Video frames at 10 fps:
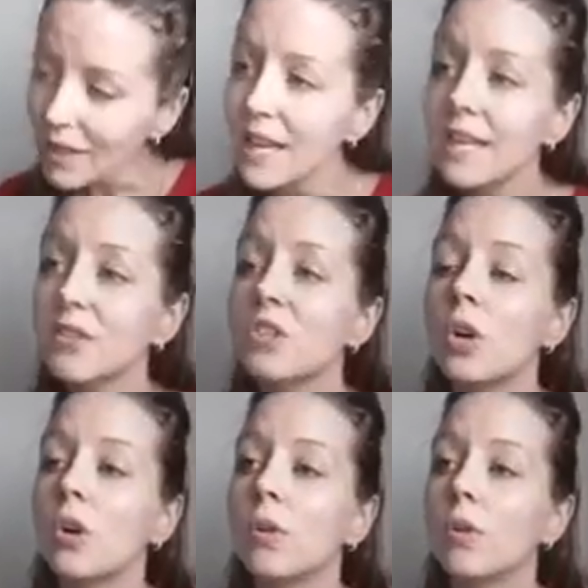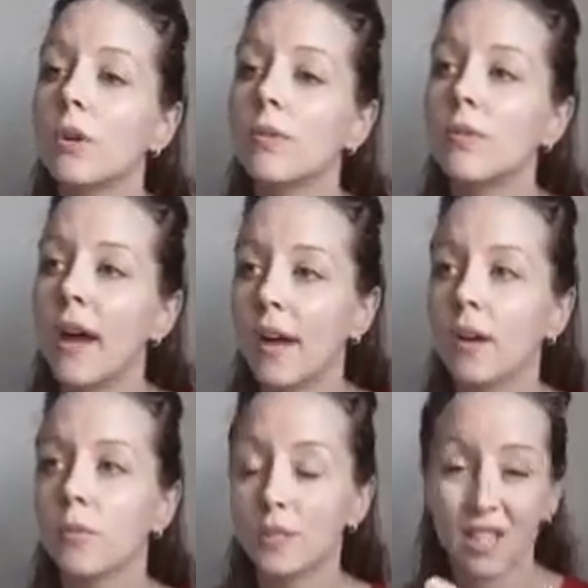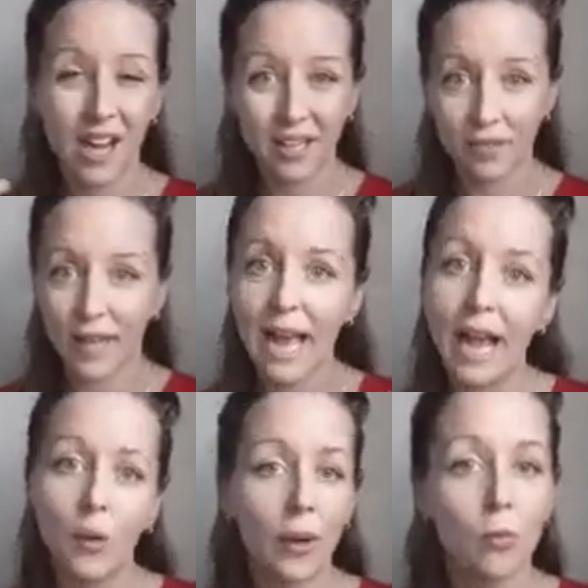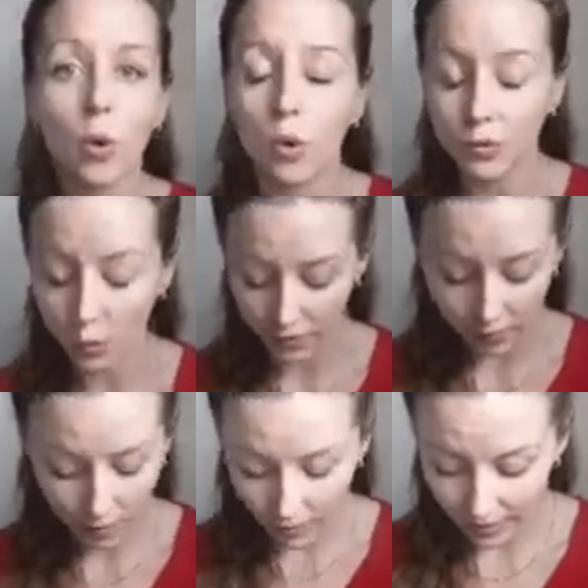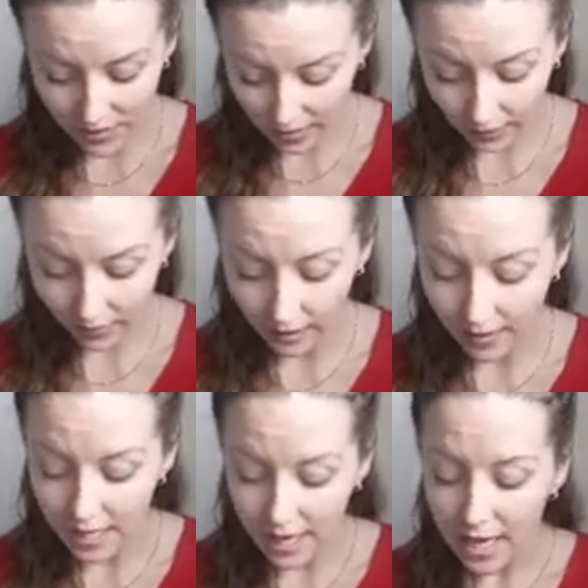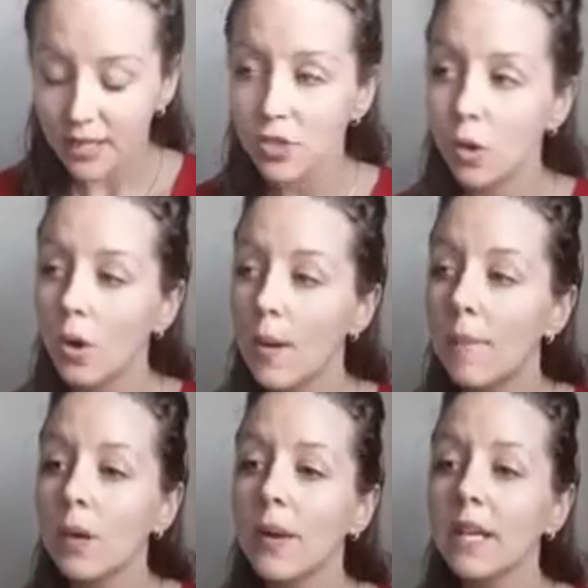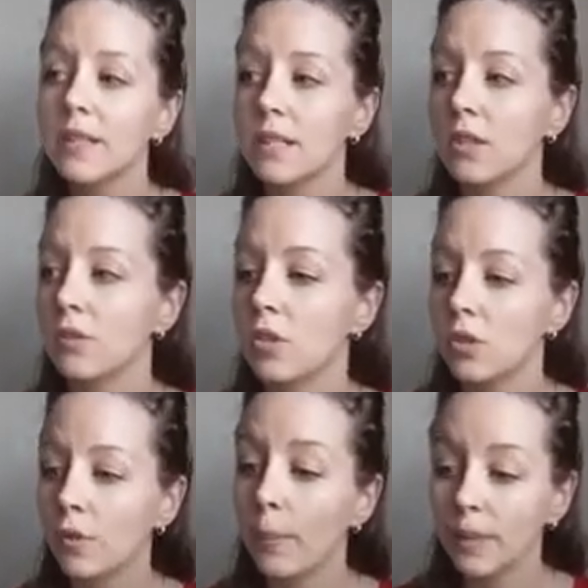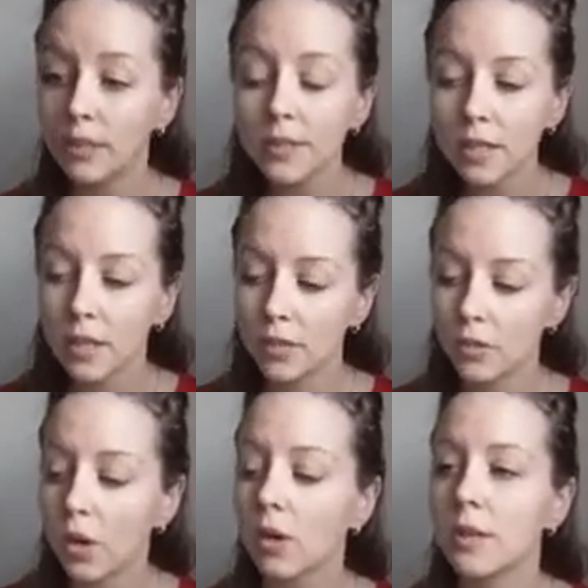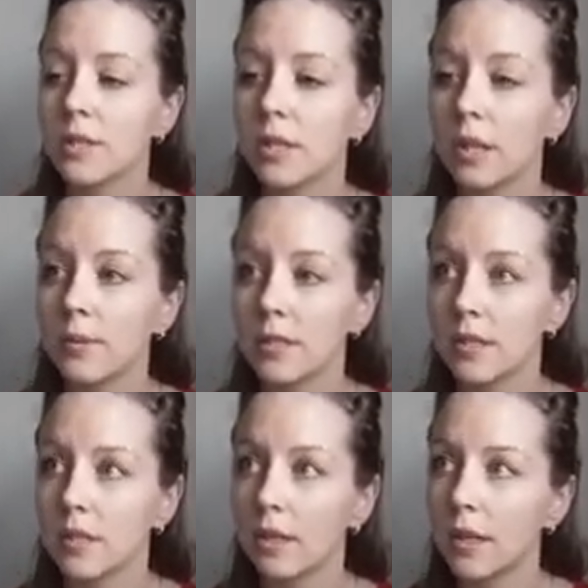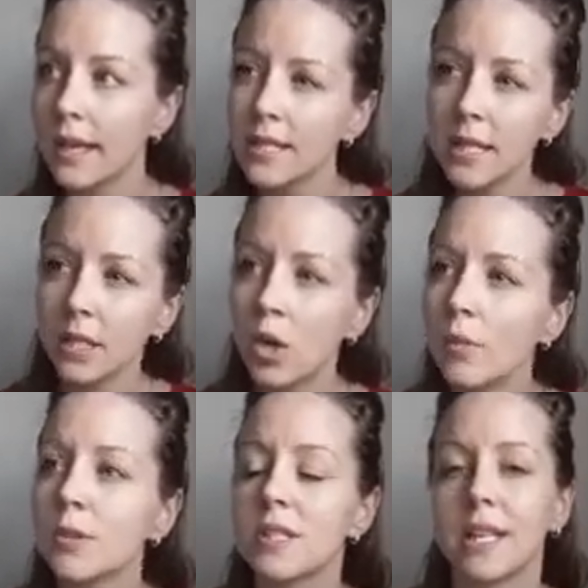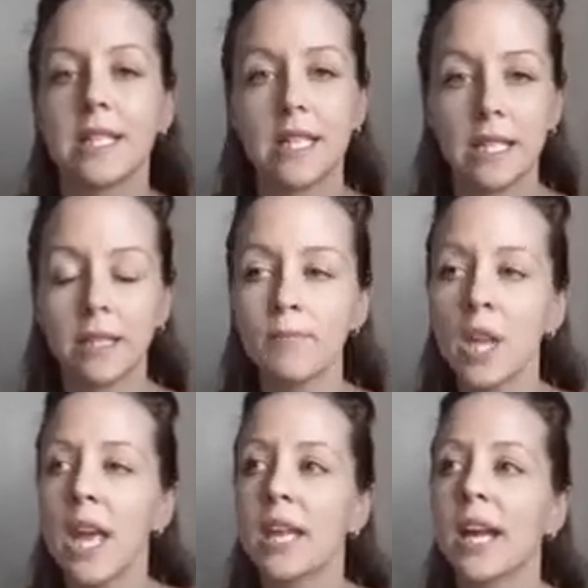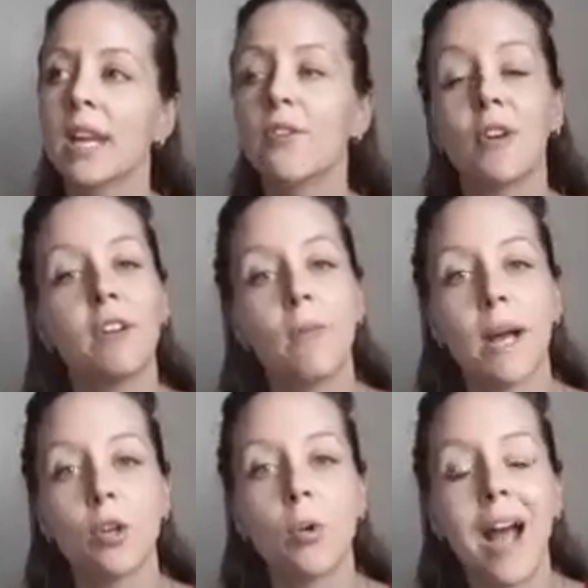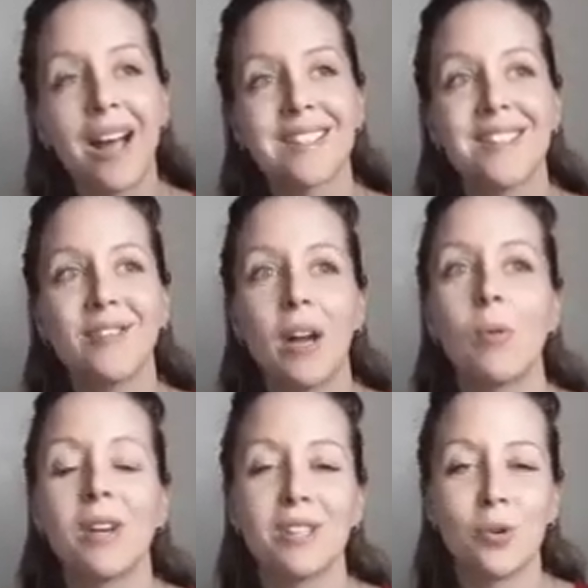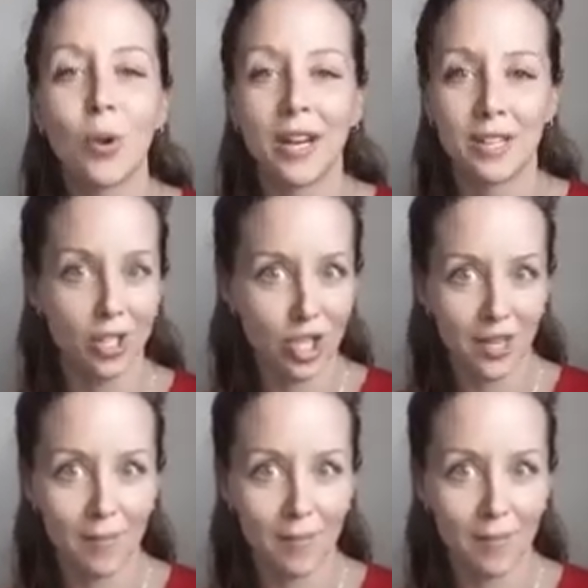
And so that was kind of like how I rolled with my way of seeing things. And so my weight continued to build and grow until I was 18, almost 19. And I had a friend of mine who asked if I wanted to work at a gym.